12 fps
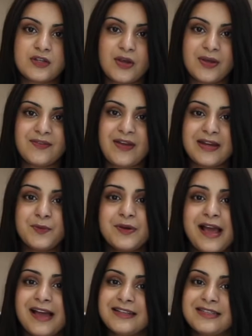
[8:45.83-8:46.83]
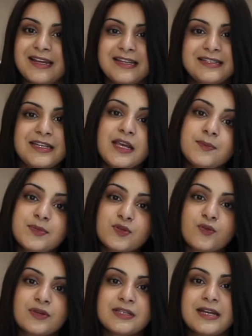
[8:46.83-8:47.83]
So if anyone has any tips
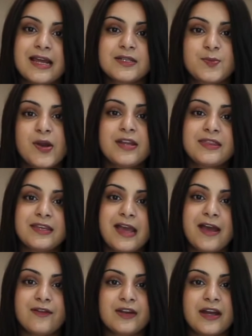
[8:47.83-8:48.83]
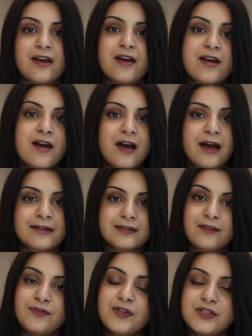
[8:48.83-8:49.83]
or is an expert in the area, I'd
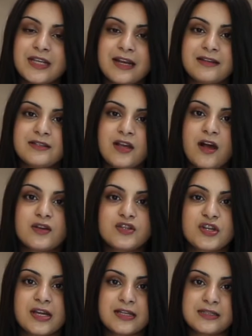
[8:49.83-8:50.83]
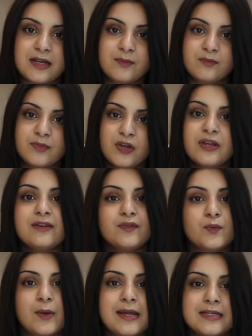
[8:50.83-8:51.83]
love for you to get in touch, as I'm looking
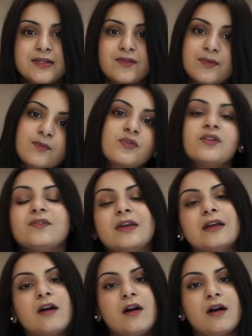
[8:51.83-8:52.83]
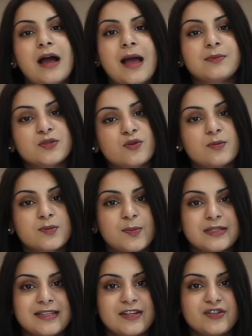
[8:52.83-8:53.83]
for ways of improving our App Store
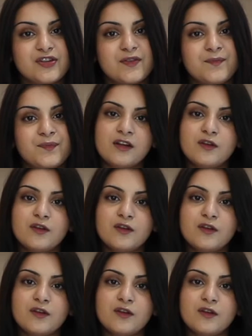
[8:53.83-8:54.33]
optimization.